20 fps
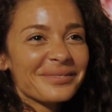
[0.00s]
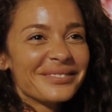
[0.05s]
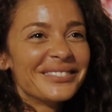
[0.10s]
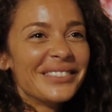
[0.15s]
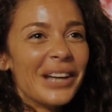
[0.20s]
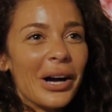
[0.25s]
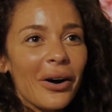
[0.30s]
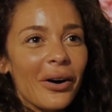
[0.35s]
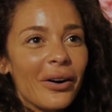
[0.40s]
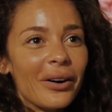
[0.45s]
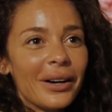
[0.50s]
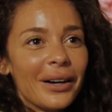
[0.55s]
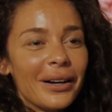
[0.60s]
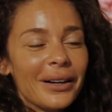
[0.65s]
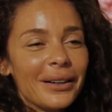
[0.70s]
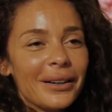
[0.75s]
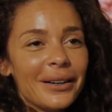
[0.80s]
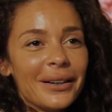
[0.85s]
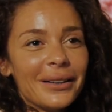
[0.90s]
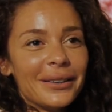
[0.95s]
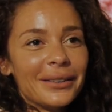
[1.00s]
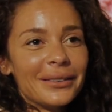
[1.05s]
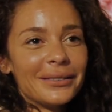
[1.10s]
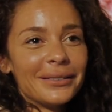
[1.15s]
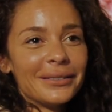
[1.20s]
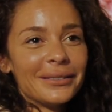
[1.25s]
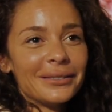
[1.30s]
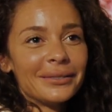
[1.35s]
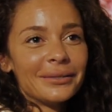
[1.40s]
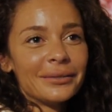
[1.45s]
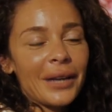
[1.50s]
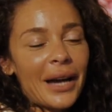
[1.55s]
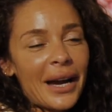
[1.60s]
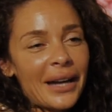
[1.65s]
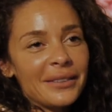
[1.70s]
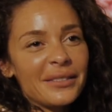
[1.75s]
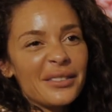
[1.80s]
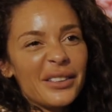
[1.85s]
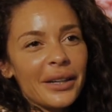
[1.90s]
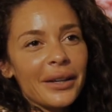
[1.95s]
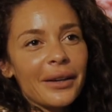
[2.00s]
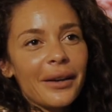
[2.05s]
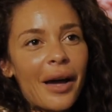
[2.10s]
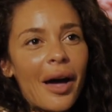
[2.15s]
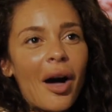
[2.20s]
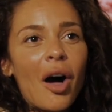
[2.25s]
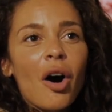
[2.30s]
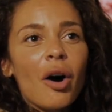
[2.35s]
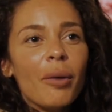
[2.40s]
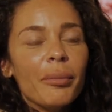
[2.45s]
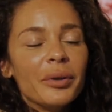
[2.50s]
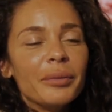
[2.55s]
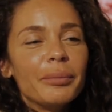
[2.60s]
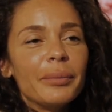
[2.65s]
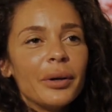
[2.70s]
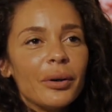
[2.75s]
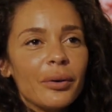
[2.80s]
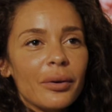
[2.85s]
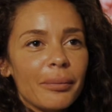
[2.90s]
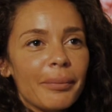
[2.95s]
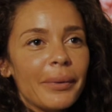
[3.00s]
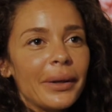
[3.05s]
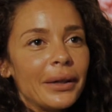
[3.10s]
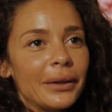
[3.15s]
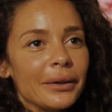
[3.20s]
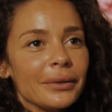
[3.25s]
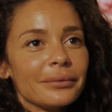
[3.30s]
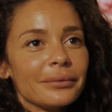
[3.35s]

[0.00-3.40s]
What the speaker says: No. I drink almond milk better.